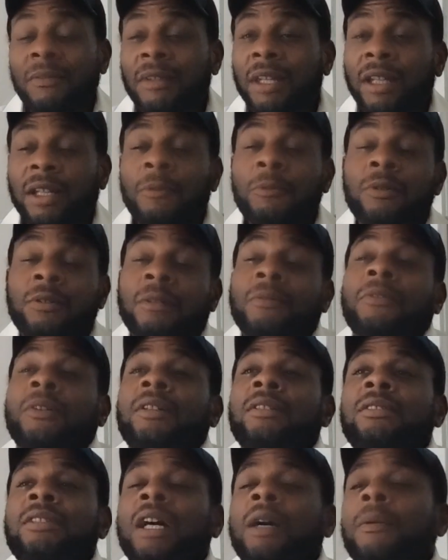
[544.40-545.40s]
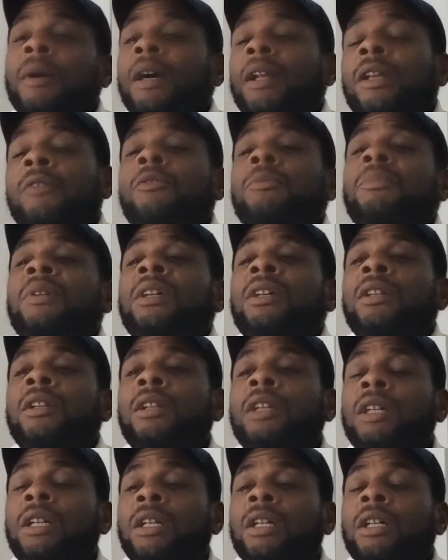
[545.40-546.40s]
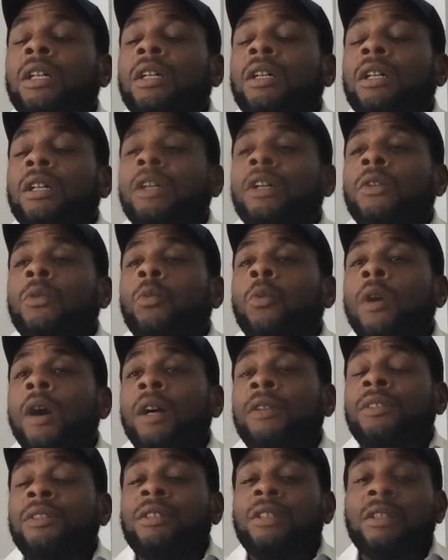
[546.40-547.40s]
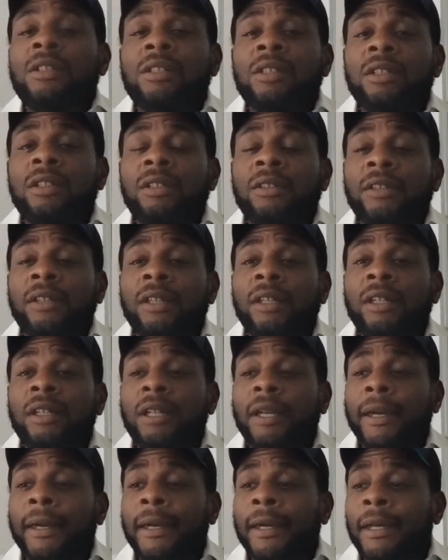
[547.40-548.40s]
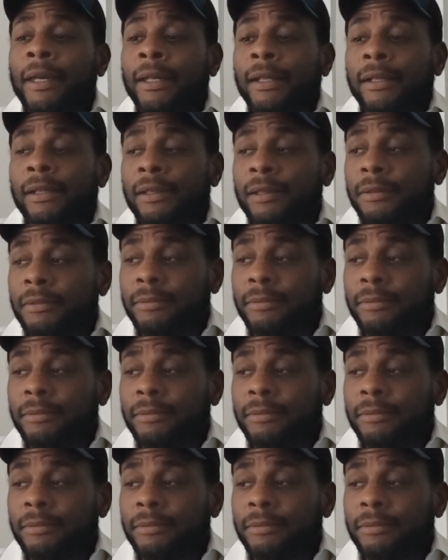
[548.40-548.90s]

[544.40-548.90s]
that it was the first time I had ever been in Washington D.C. and